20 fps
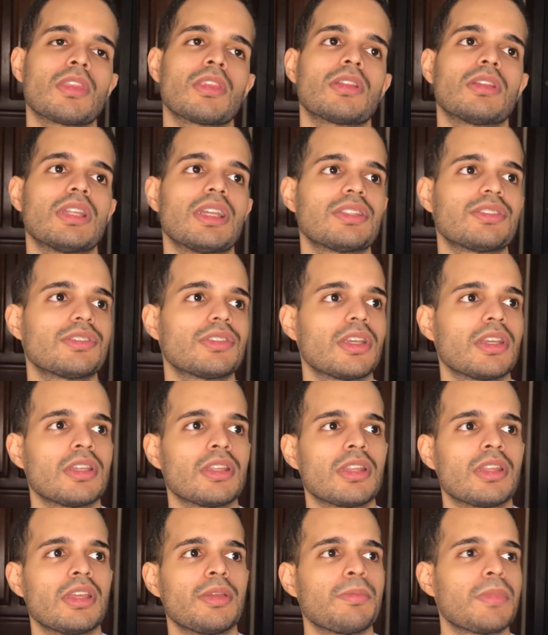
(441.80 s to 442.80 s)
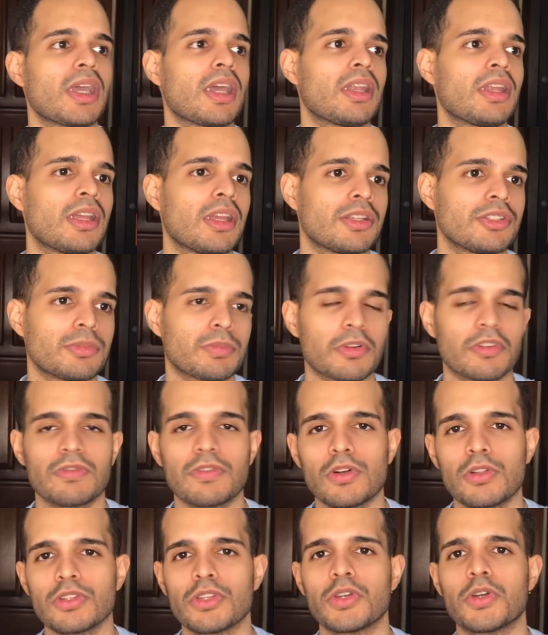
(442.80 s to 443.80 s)
Let's say that they manage a
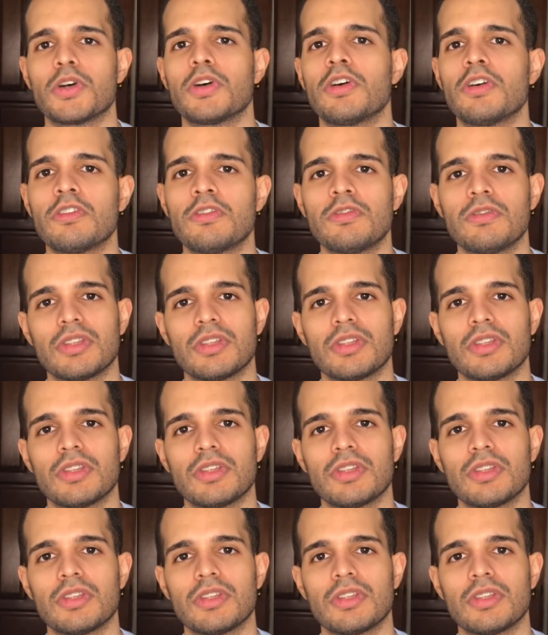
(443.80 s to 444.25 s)
portfolio of,